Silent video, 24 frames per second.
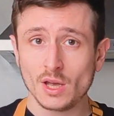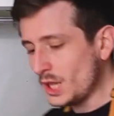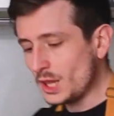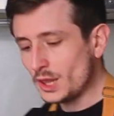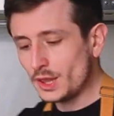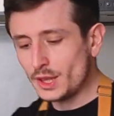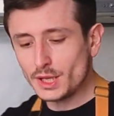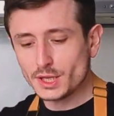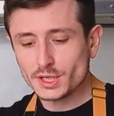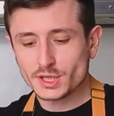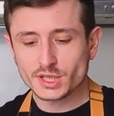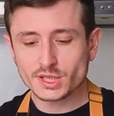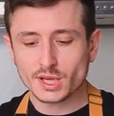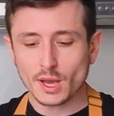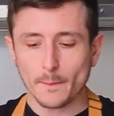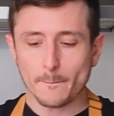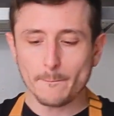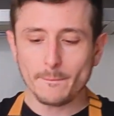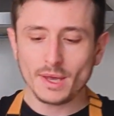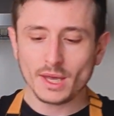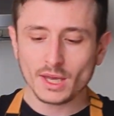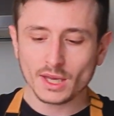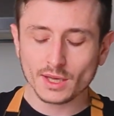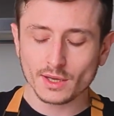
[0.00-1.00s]
This
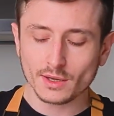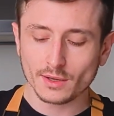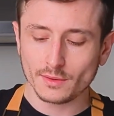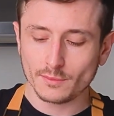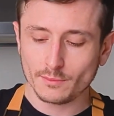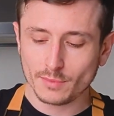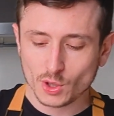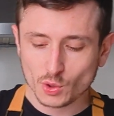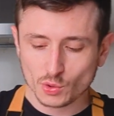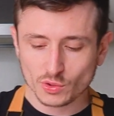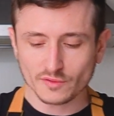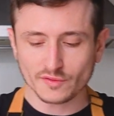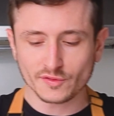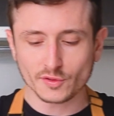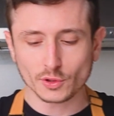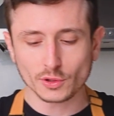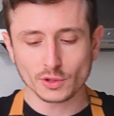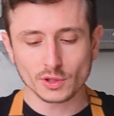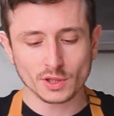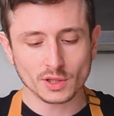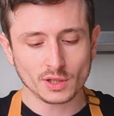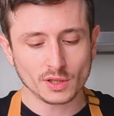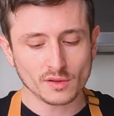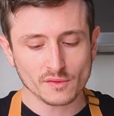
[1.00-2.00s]
big,
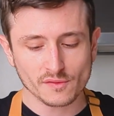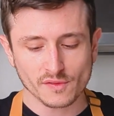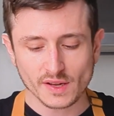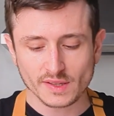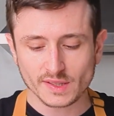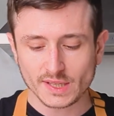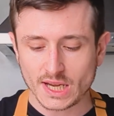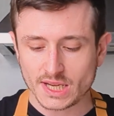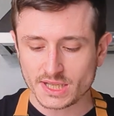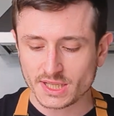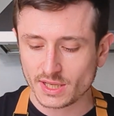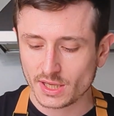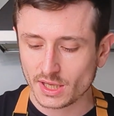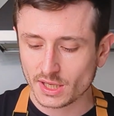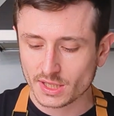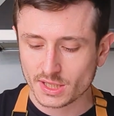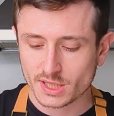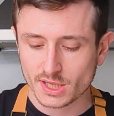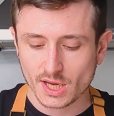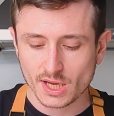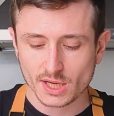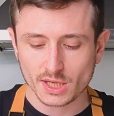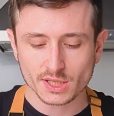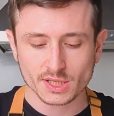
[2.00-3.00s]
beautiful, fantastic
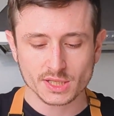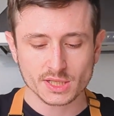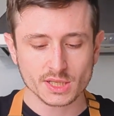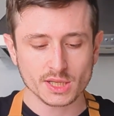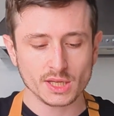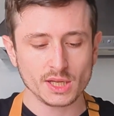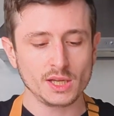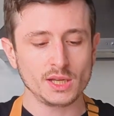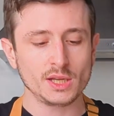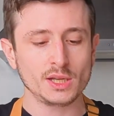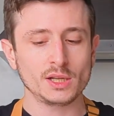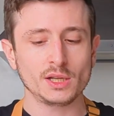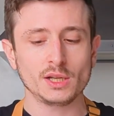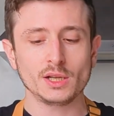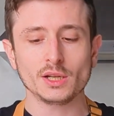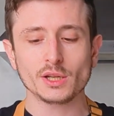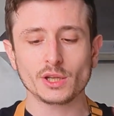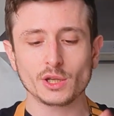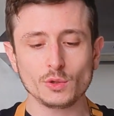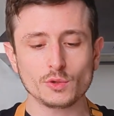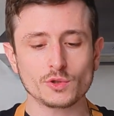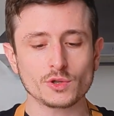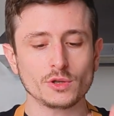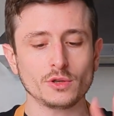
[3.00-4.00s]
stainless steel
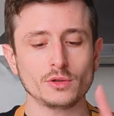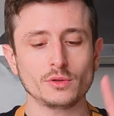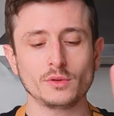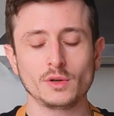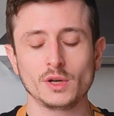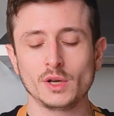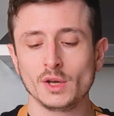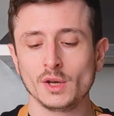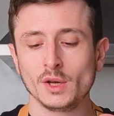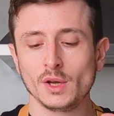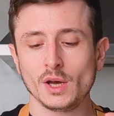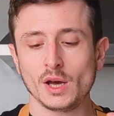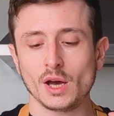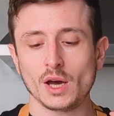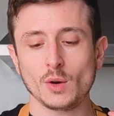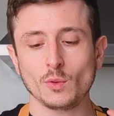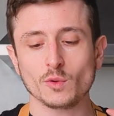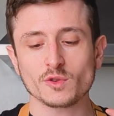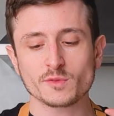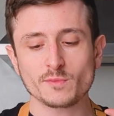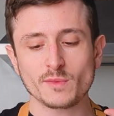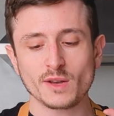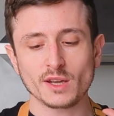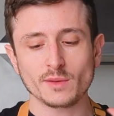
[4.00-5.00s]
Guto
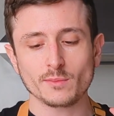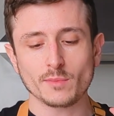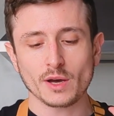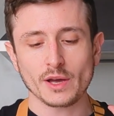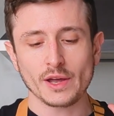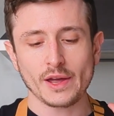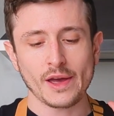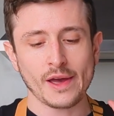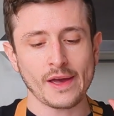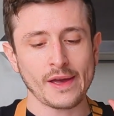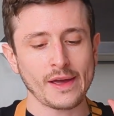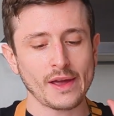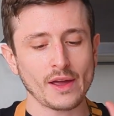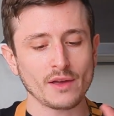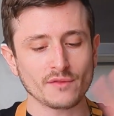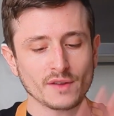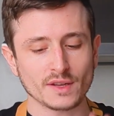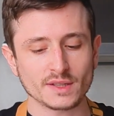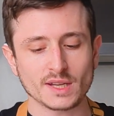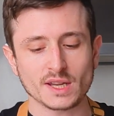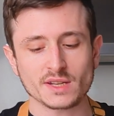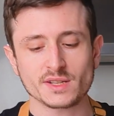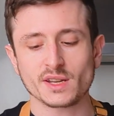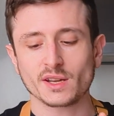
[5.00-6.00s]
was made by a
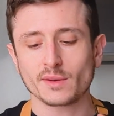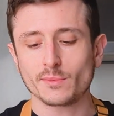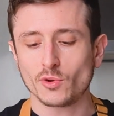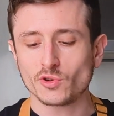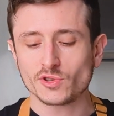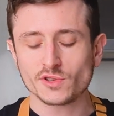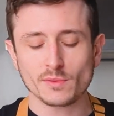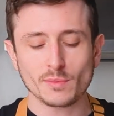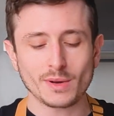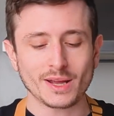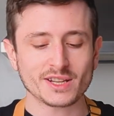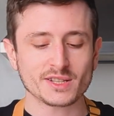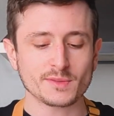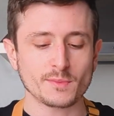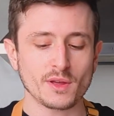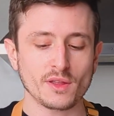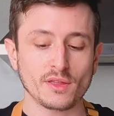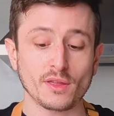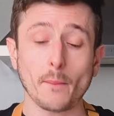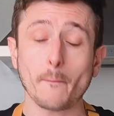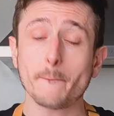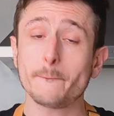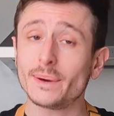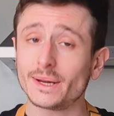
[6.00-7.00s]
fantastic master blacksmith,